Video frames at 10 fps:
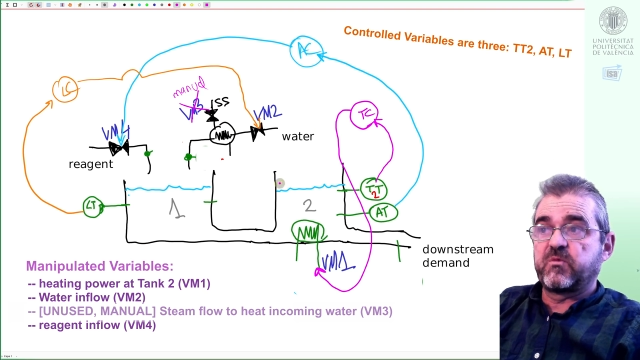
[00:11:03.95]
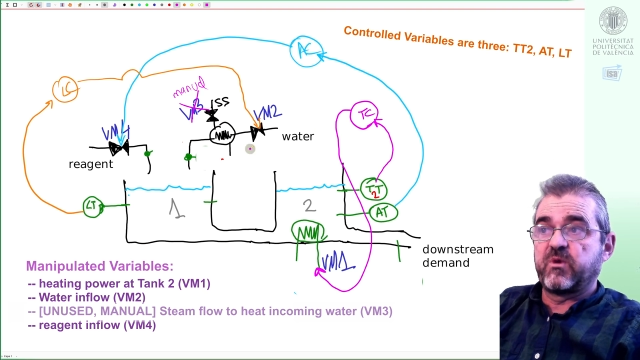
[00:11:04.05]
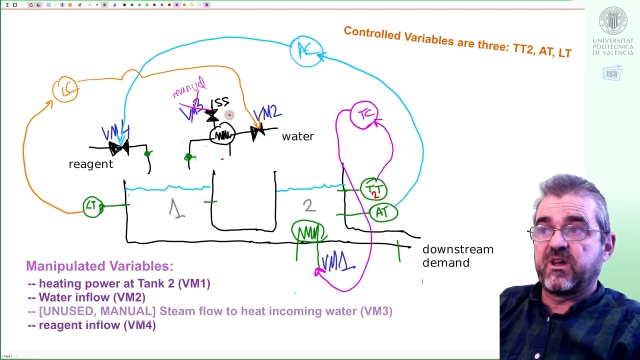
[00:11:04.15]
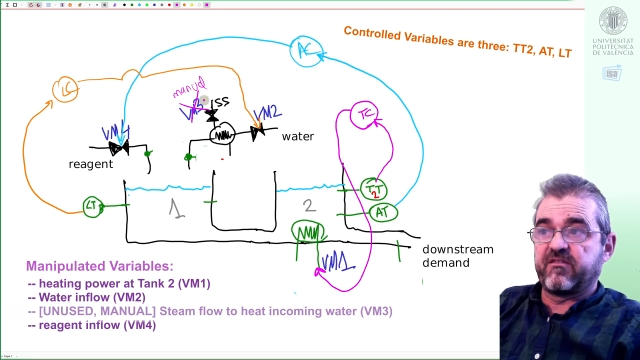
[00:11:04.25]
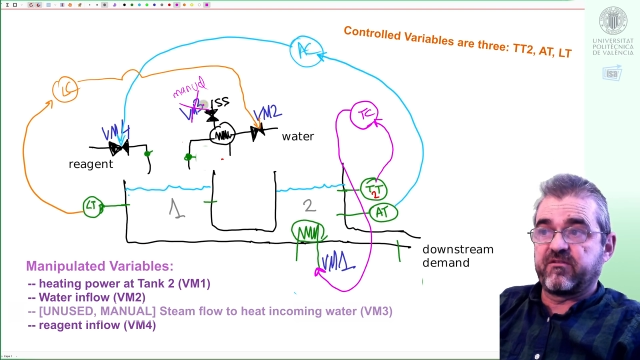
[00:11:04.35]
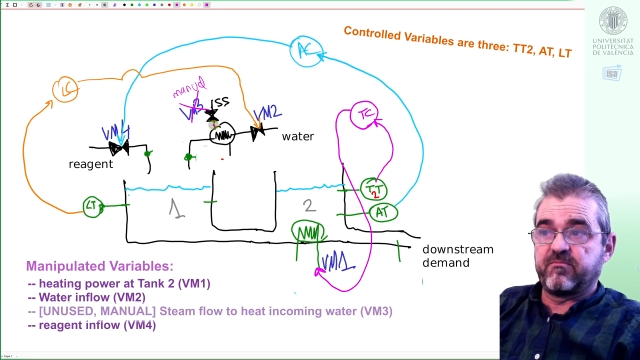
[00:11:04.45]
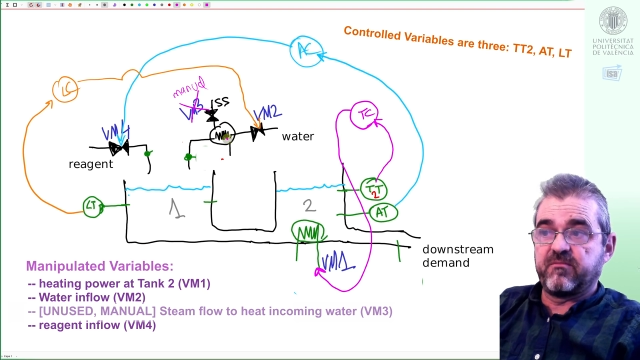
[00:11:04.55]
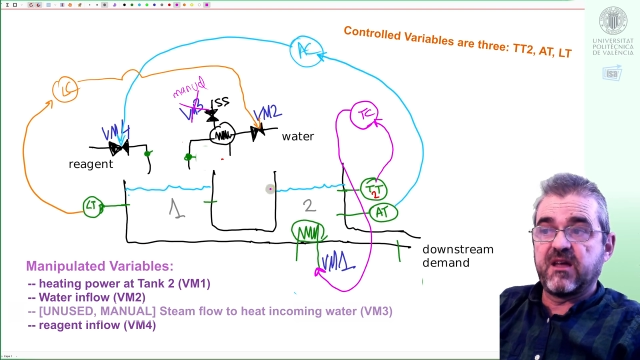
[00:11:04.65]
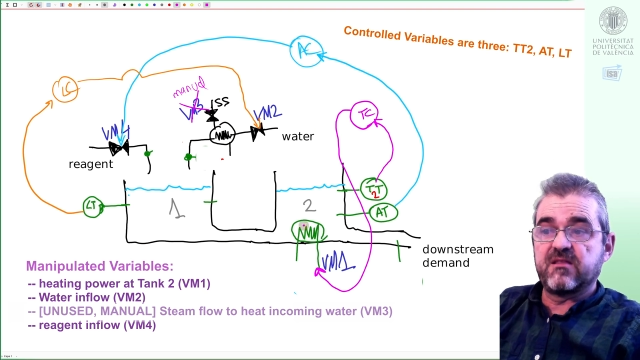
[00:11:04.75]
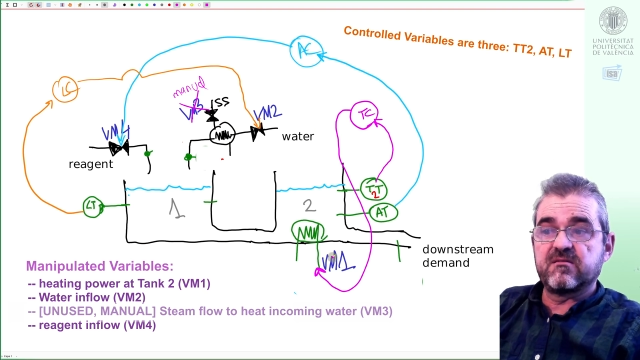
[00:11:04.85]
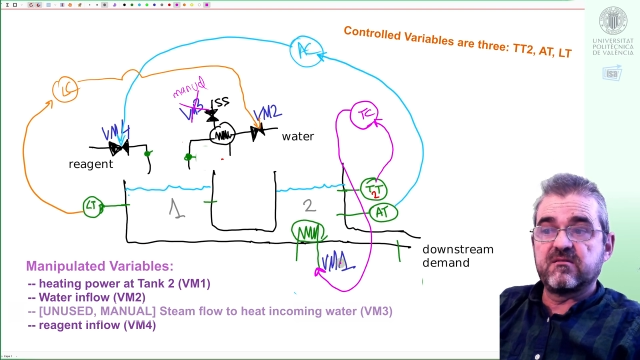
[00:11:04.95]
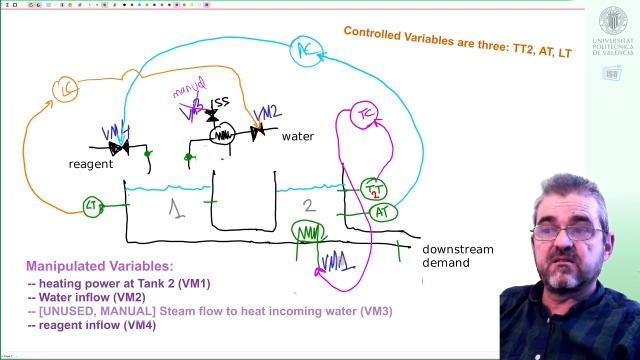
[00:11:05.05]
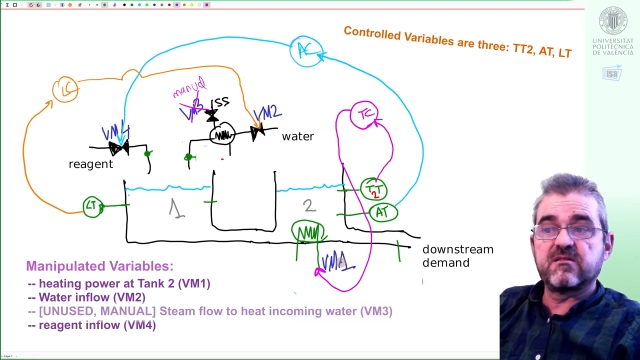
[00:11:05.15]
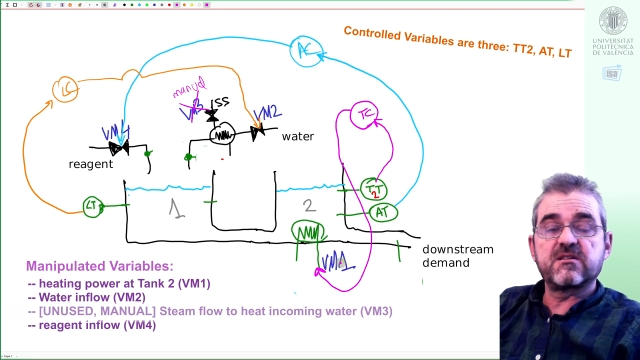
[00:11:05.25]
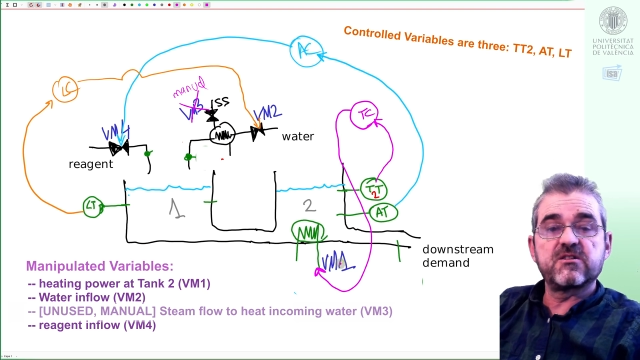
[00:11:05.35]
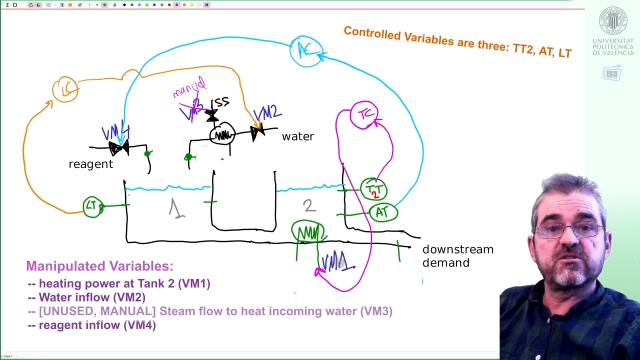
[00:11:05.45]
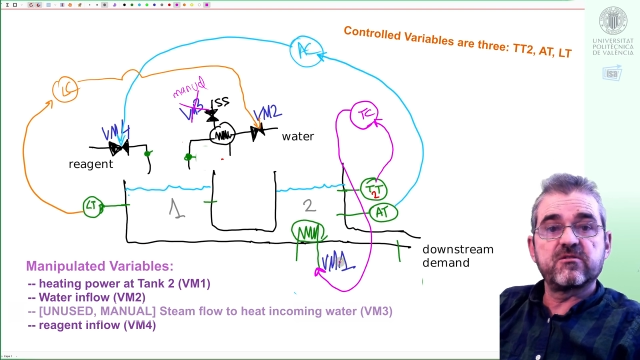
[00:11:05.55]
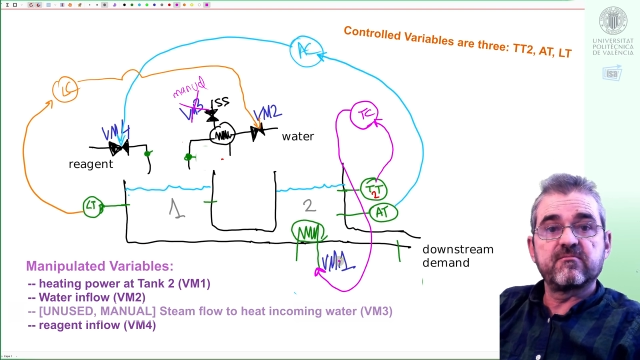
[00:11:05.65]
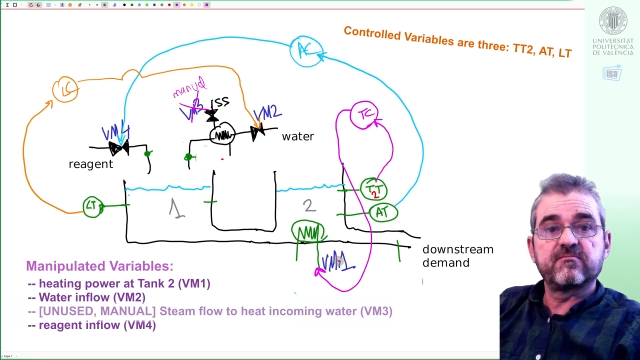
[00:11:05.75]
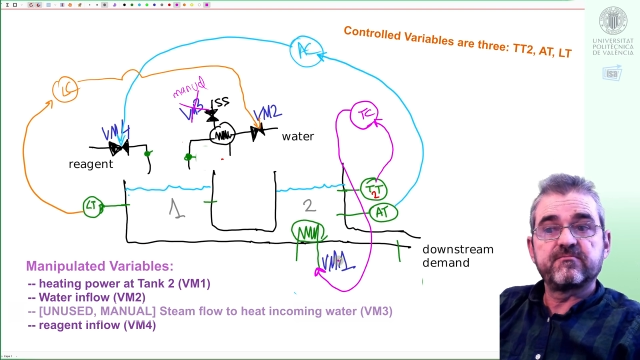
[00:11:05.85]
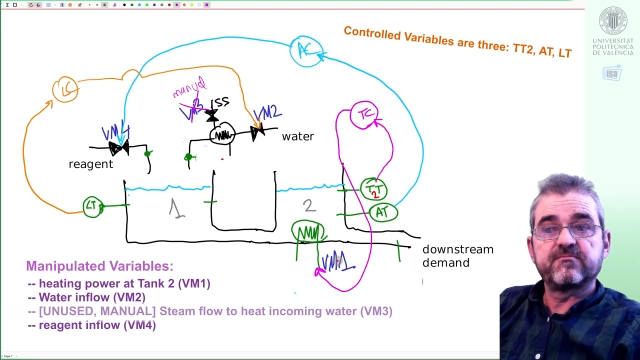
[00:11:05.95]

We have made a decision